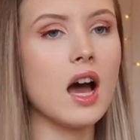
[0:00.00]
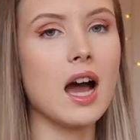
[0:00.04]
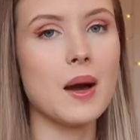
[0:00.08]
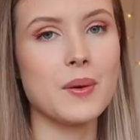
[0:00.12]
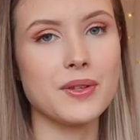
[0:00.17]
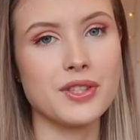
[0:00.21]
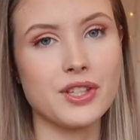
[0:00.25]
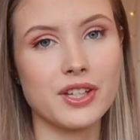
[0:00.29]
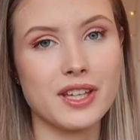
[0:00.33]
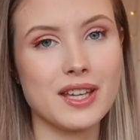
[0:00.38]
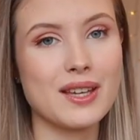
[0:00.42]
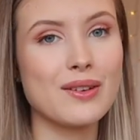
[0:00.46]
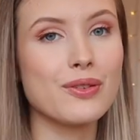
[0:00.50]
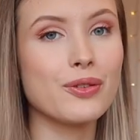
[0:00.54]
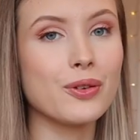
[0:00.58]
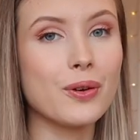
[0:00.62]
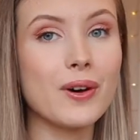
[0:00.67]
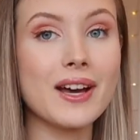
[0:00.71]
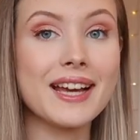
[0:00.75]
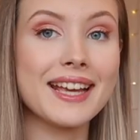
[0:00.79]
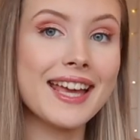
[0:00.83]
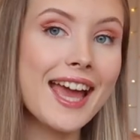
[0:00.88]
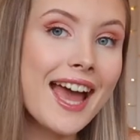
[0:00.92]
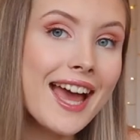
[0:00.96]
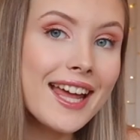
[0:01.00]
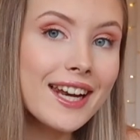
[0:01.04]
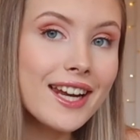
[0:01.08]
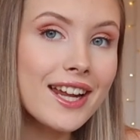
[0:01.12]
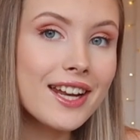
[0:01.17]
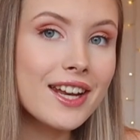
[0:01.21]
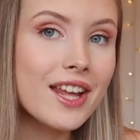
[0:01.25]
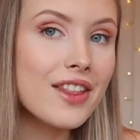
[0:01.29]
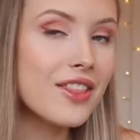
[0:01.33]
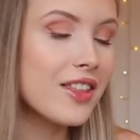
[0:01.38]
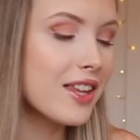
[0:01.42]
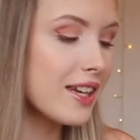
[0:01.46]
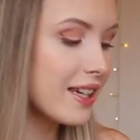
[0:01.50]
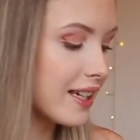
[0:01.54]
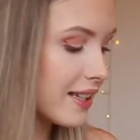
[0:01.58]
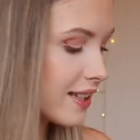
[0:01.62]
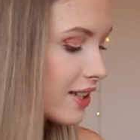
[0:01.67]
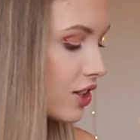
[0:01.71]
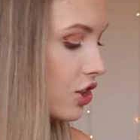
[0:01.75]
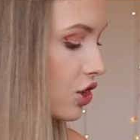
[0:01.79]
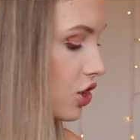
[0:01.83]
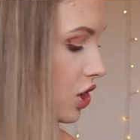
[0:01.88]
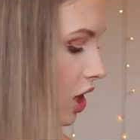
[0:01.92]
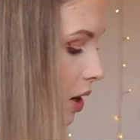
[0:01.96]
I was looking for, again, another
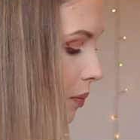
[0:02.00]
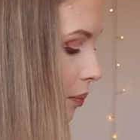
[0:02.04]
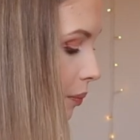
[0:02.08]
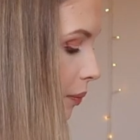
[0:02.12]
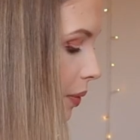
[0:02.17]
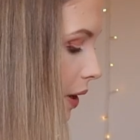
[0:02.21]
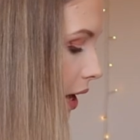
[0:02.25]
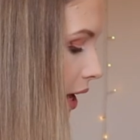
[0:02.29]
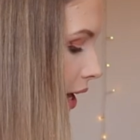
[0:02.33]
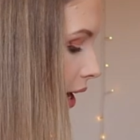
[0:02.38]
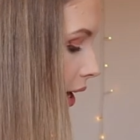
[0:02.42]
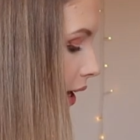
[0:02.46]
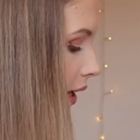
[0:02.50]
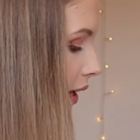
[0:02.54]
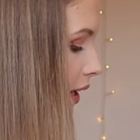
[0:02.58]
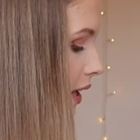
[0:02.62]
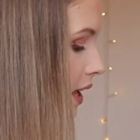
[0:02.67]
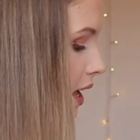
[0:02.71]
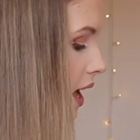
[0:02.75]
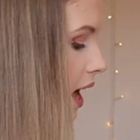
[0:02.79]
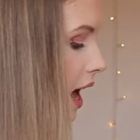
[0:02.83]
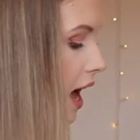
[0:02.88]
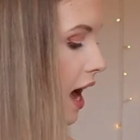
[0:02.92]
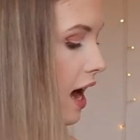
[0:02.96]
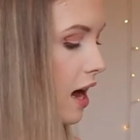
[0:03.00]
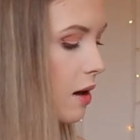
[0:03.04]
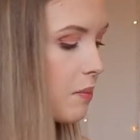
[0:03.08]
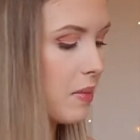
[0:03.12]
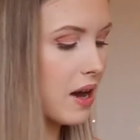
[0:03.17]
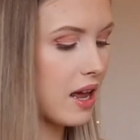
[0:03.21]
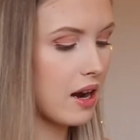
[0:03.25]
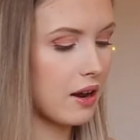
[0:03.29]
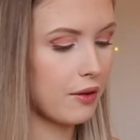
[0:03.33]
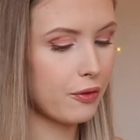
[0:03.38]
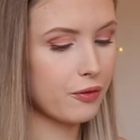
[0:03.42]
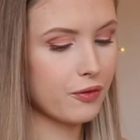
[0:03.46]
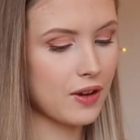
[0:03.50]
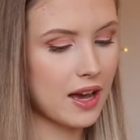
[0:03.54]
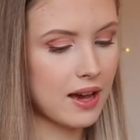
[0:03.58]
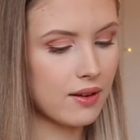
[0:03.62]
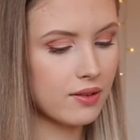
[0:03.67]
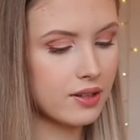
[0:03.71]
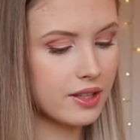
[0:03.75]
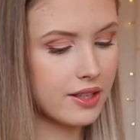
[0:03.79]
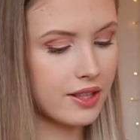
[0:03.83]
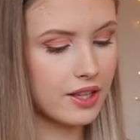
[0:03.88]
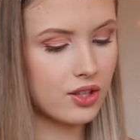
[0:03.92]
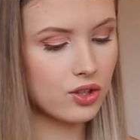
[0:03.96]
knitted jumper, and I
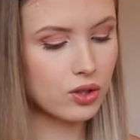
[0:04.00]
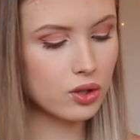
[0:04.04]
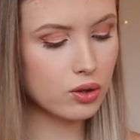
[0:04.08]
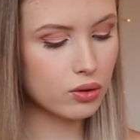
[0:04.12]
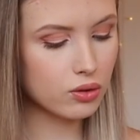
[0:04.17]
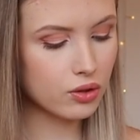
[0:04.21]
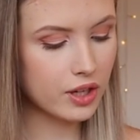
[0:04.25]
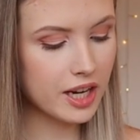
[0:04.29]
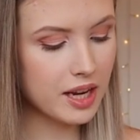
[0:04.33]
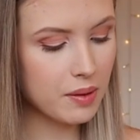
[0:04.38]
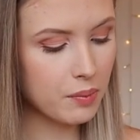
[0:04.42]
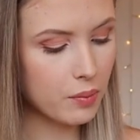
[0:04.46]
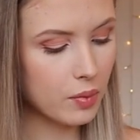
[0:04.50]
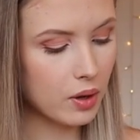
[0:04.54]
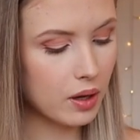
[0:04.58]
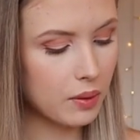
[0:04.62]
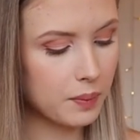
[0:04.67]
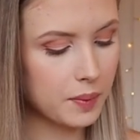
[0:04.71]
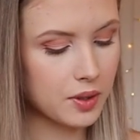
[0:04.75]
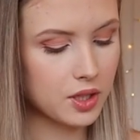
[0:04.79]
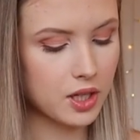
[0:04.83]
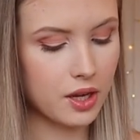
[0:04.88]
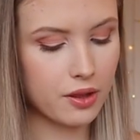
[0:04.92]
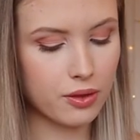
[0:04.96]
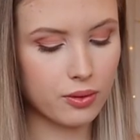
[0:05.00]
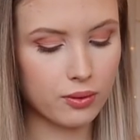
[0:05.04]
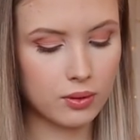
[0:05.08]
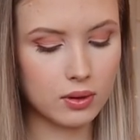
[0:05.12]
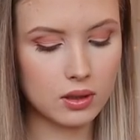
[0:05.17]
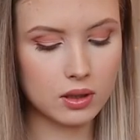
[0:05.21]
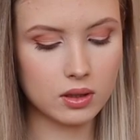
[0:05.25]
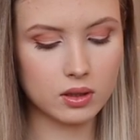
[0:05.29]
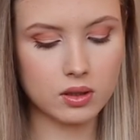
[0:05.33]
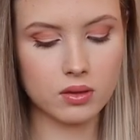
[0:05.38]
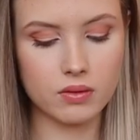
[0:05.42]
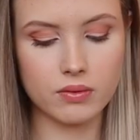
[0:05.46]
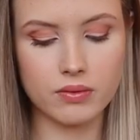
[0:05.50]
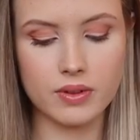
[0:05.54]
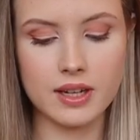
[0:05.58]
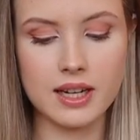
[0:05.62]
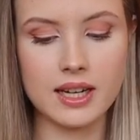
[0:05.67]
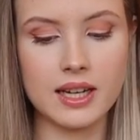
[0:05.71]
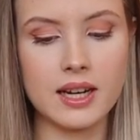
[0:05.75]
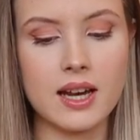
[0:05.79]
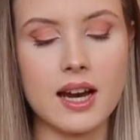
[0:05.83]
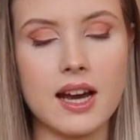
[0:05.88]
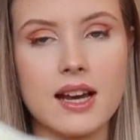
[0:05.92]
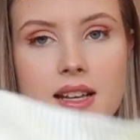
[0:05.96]
found this cream one, which I thought looked
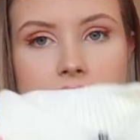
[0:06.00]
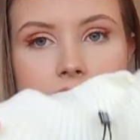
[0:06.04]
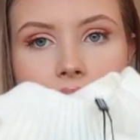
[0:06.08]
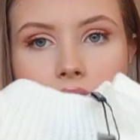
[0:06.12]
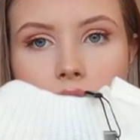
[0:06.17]
really nice.